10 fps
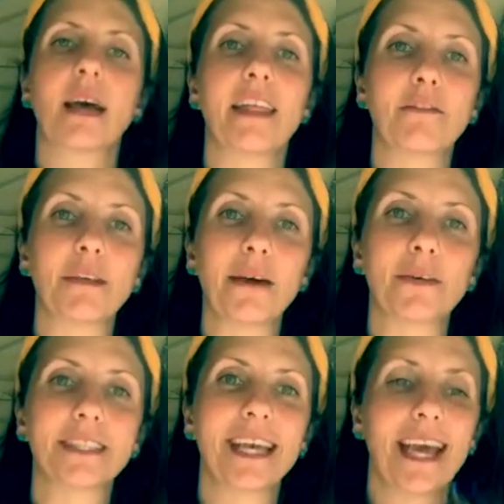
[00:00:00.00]
and the
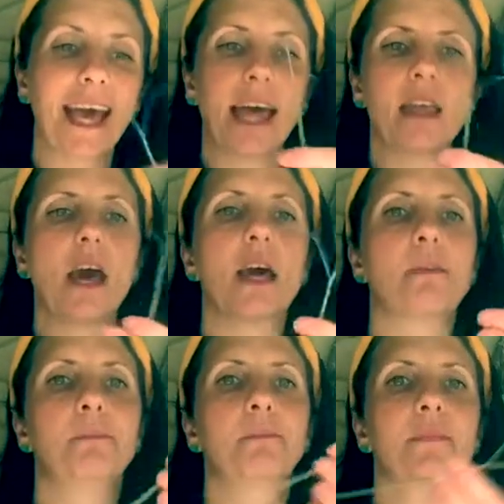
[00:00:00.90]
flowers. And
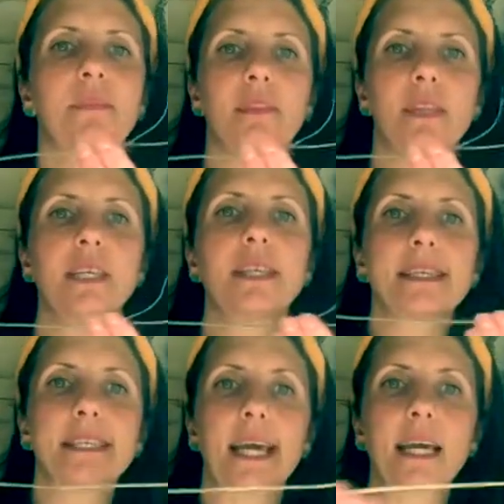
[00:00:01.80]
then these
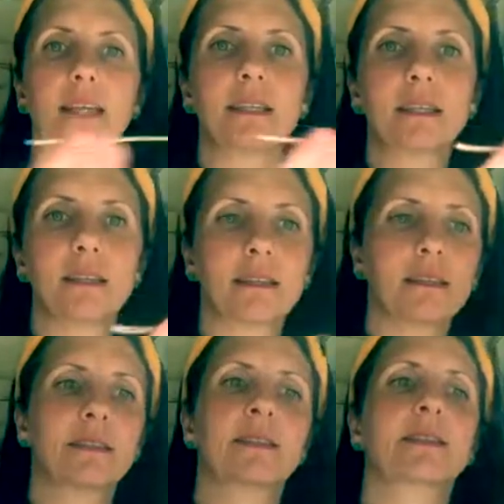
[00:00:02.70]
sticks,
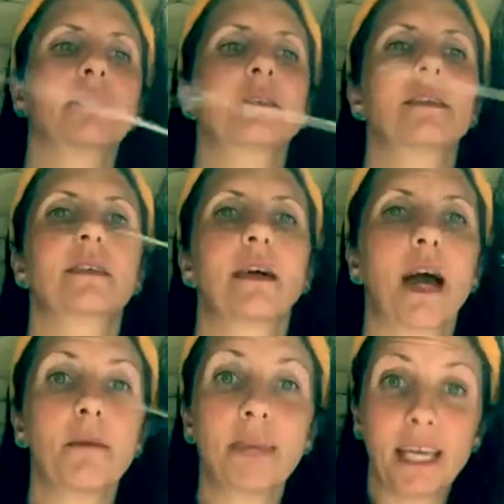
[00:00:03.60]

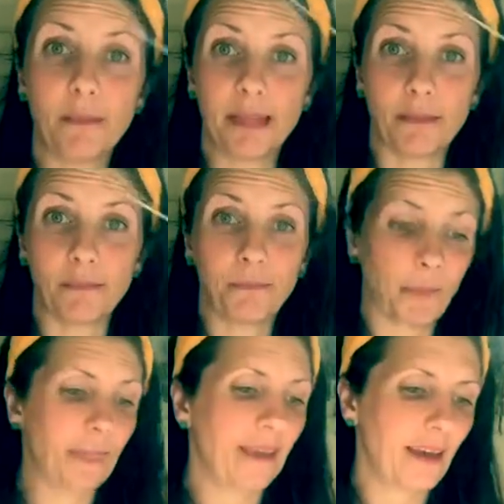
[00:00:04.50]
I'm keeping them.
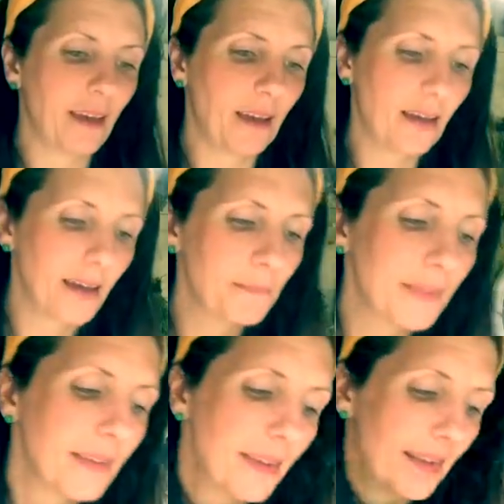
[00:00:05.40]
Let
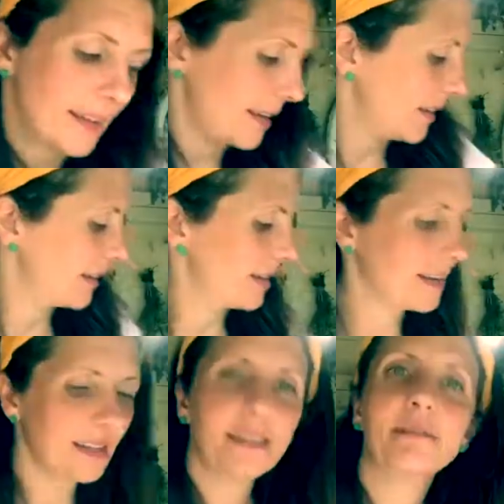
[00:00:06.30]

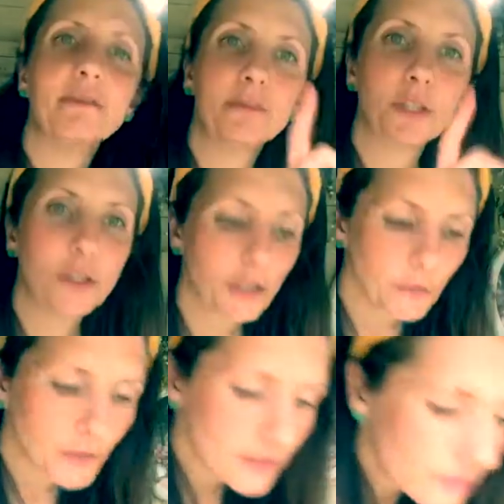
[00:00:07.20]
me show you the ones